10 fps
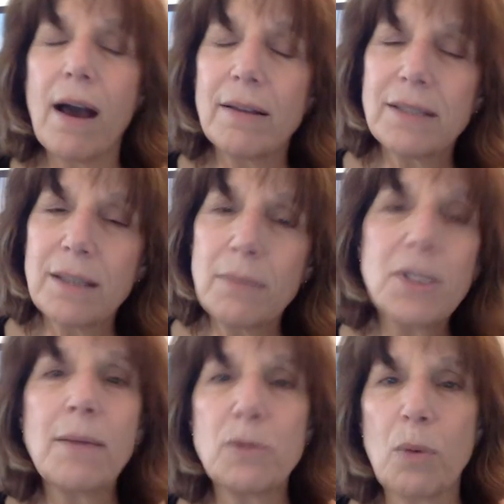
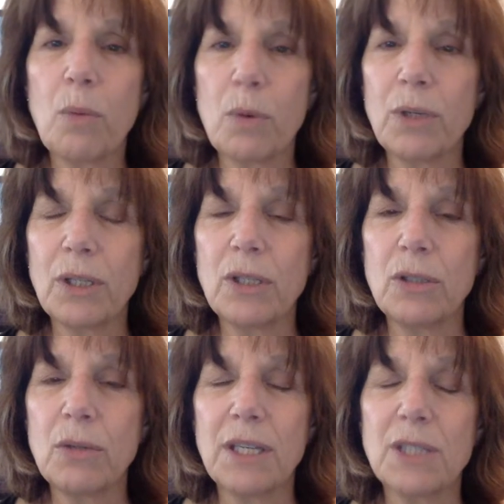Sometimes what we're really
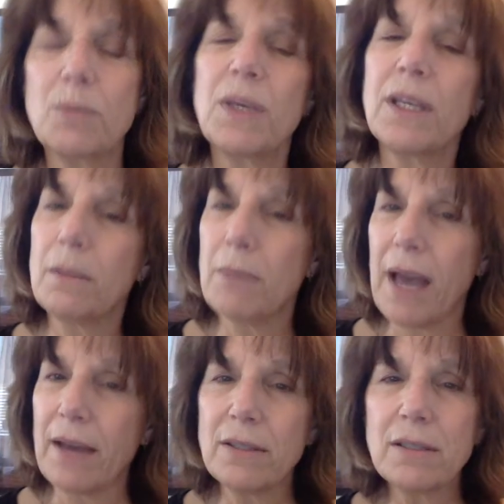doing is peeling
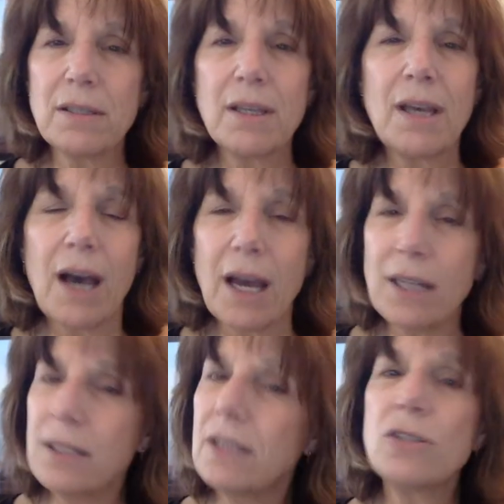back this
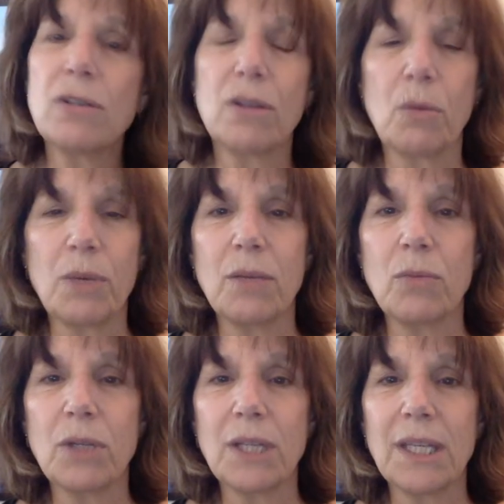onion so that we can
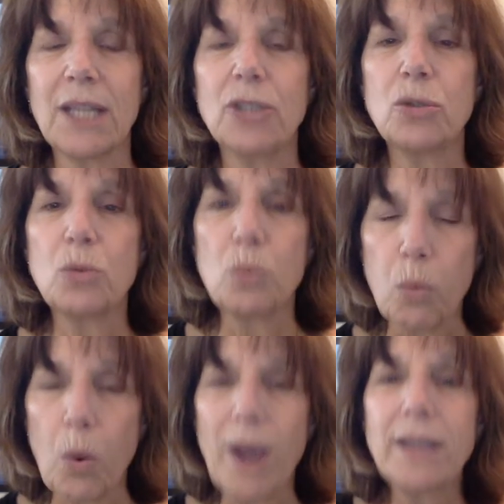really get to
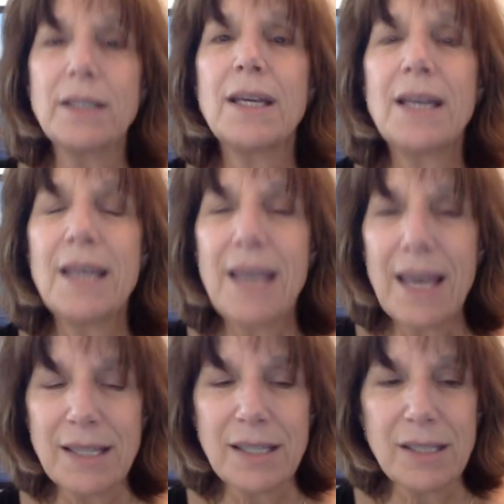what
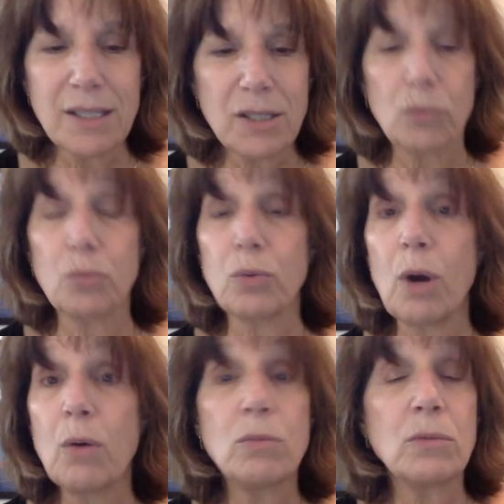has
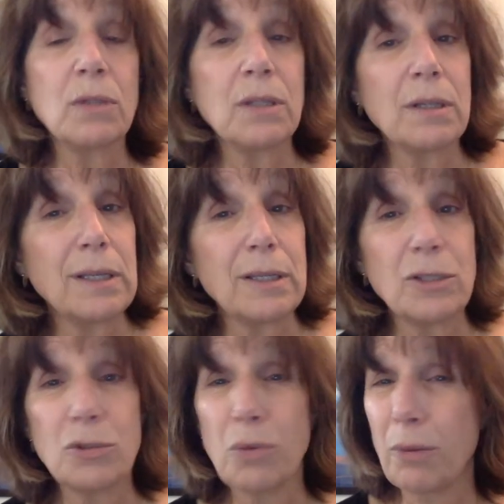grown
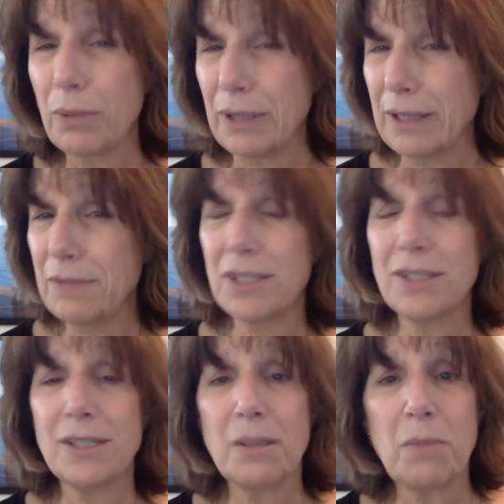into our belief
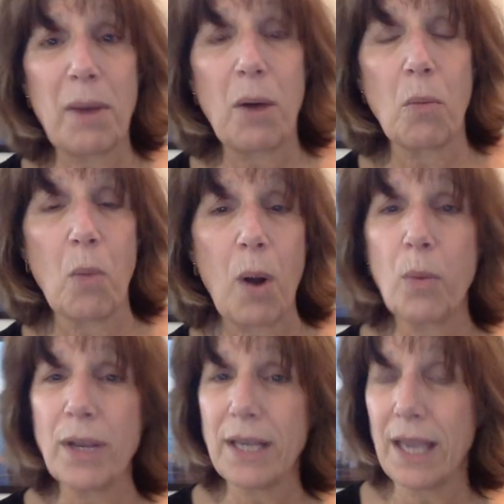system about what
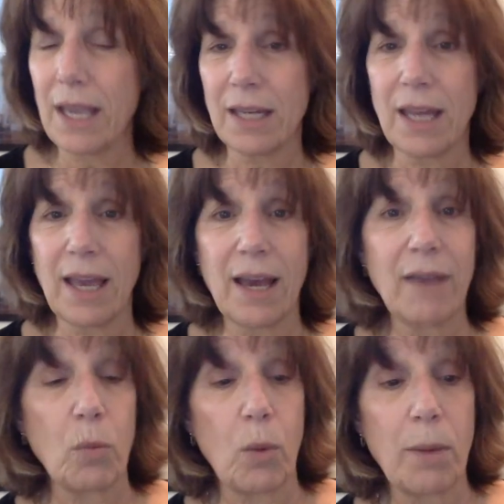we can
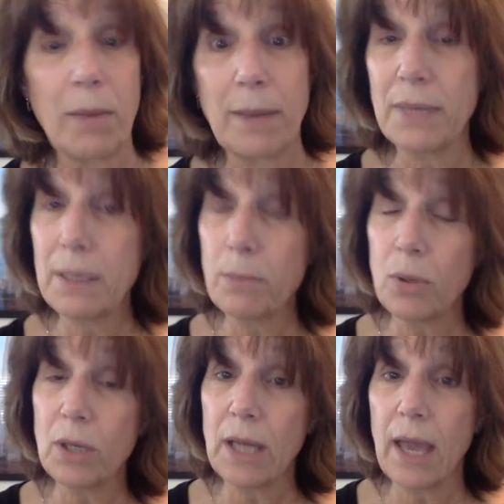have and what my people
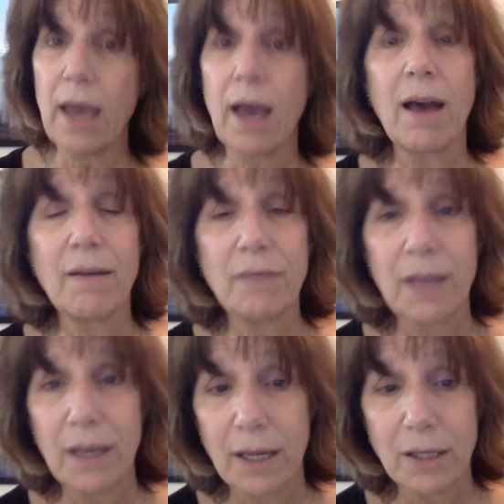can have
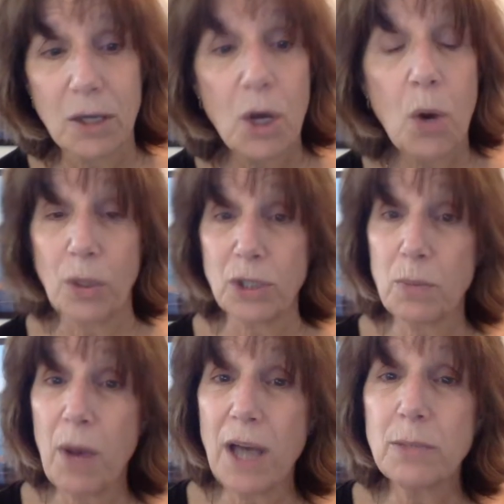and what's
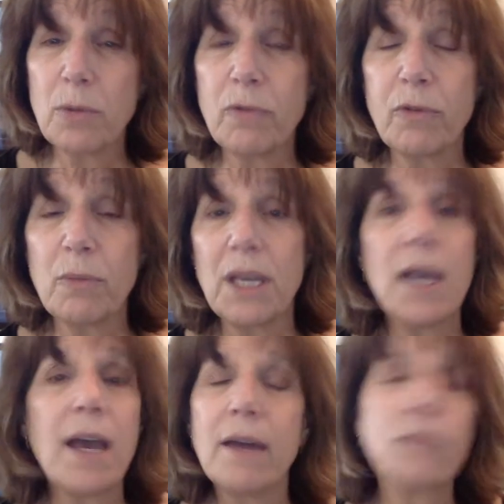possible for me.
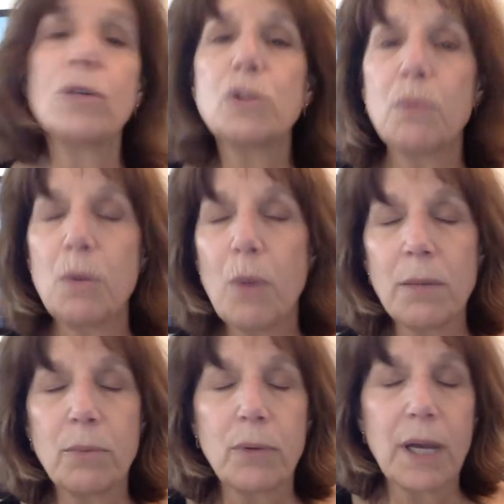And of course, we
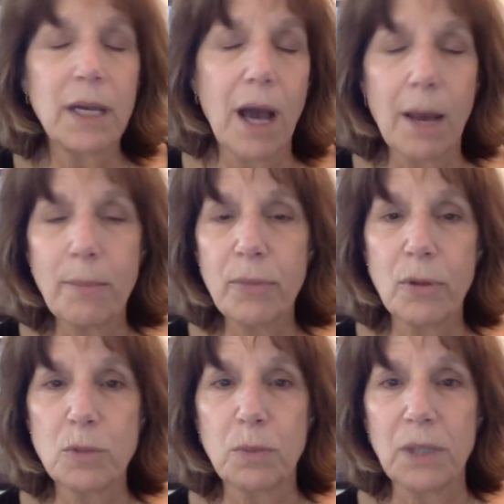want to break up
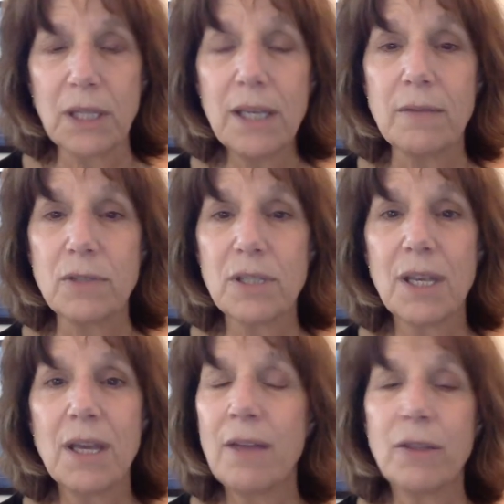those beliefs.
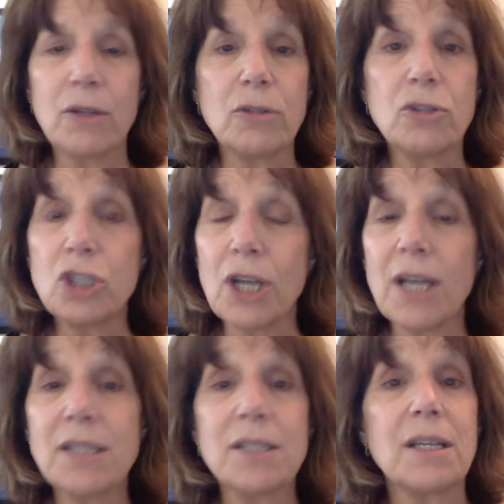They're
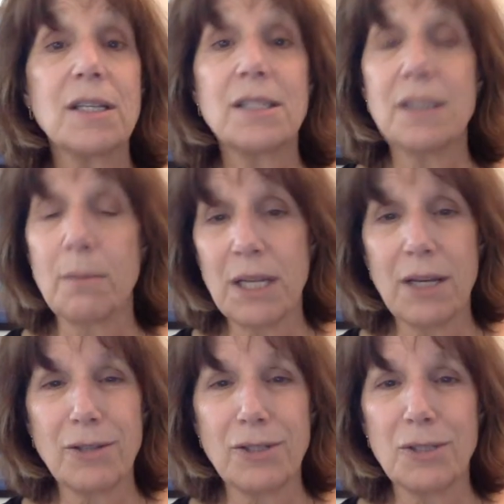just somebody
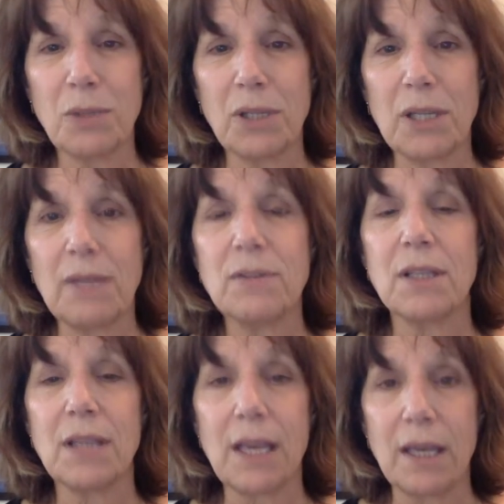else's beliefs
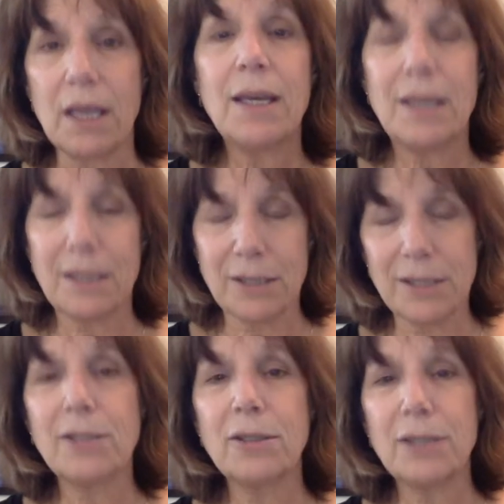that they
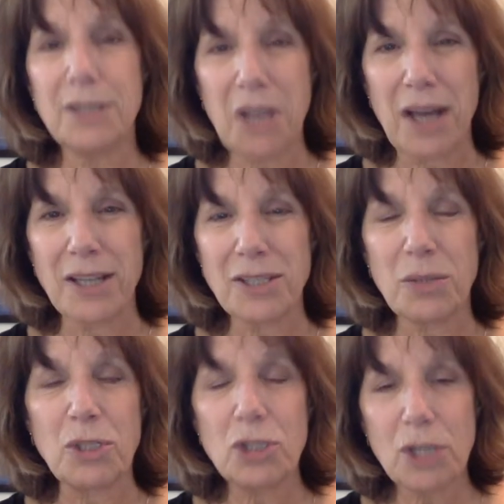instilled in us,
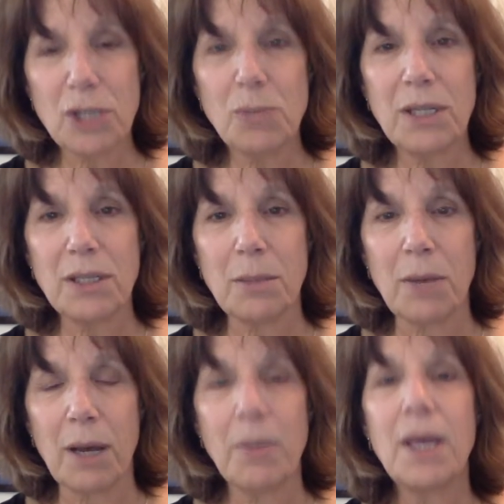that we just picked them
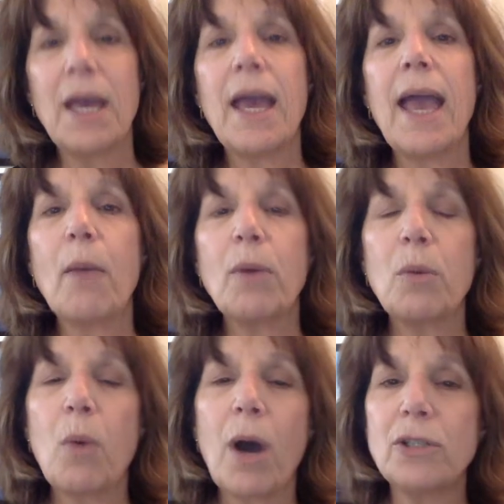up, and we
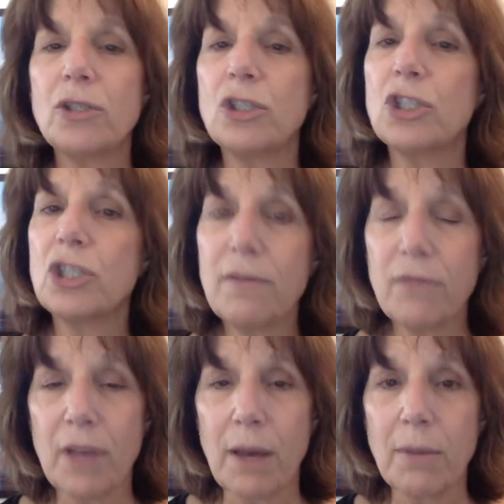want to
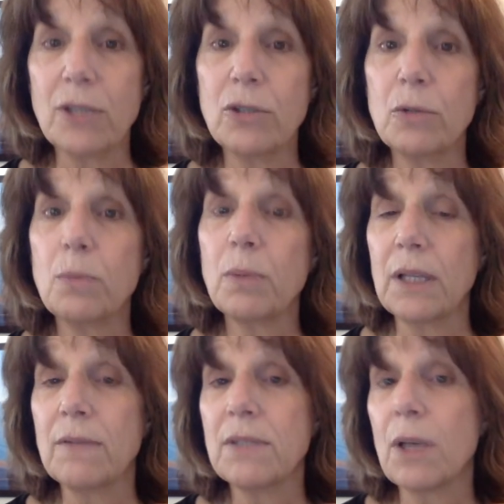shift them into
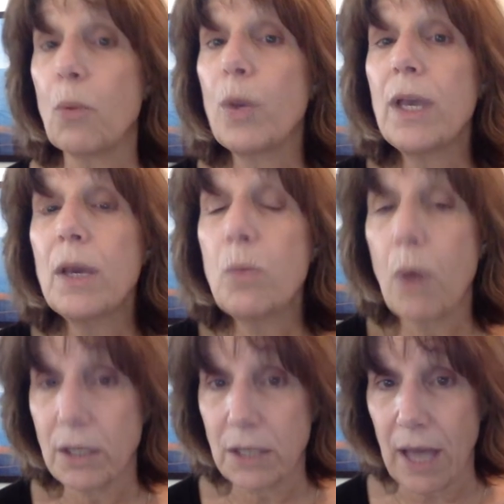beliefs that we
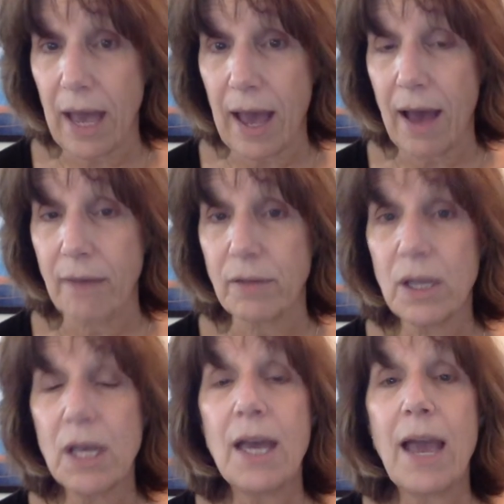want to have,
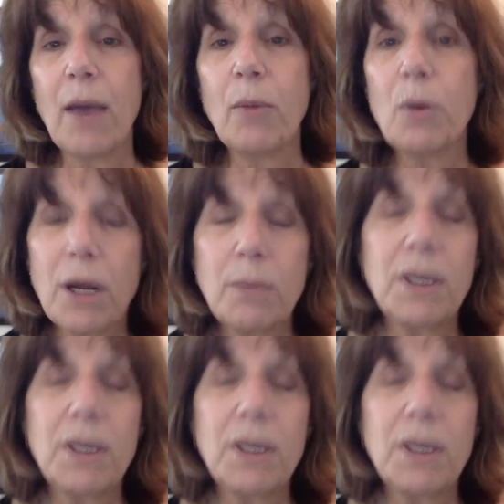and we want to